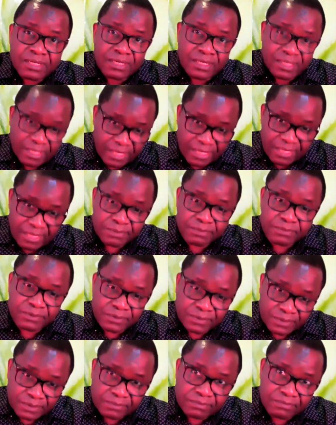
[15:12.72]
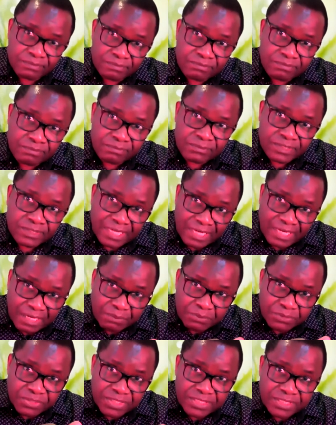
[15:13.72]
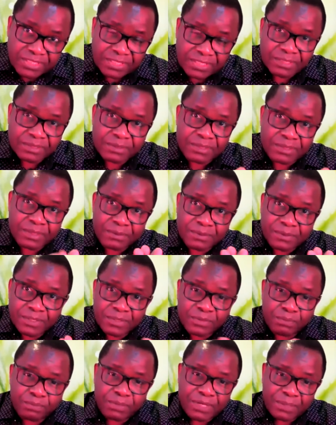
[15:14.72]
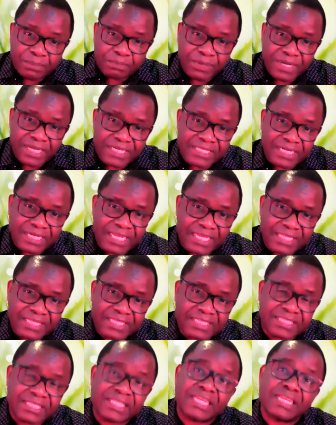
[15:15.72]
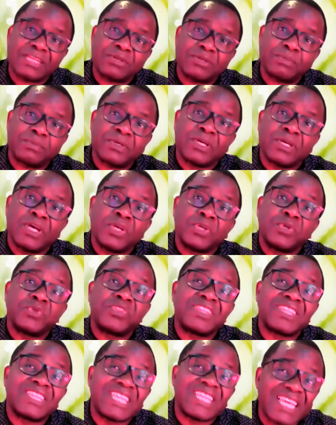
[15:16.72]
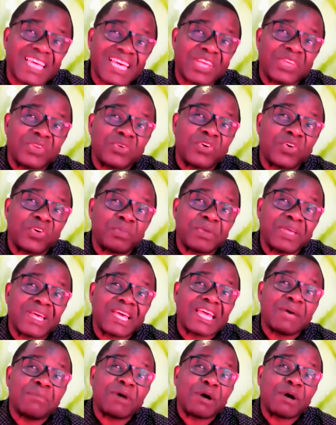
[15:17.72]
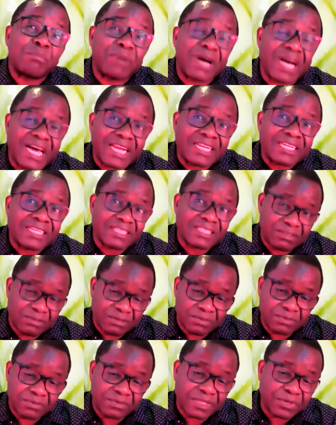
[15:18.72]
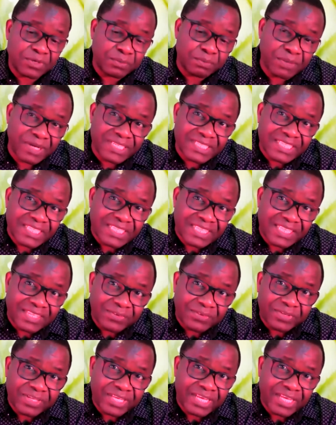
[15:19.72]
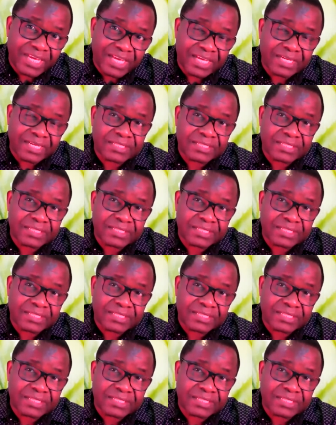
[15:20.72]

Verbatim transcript: Yeah? circumcision. You bypass like this, and then you, you think you became a man without passing through here.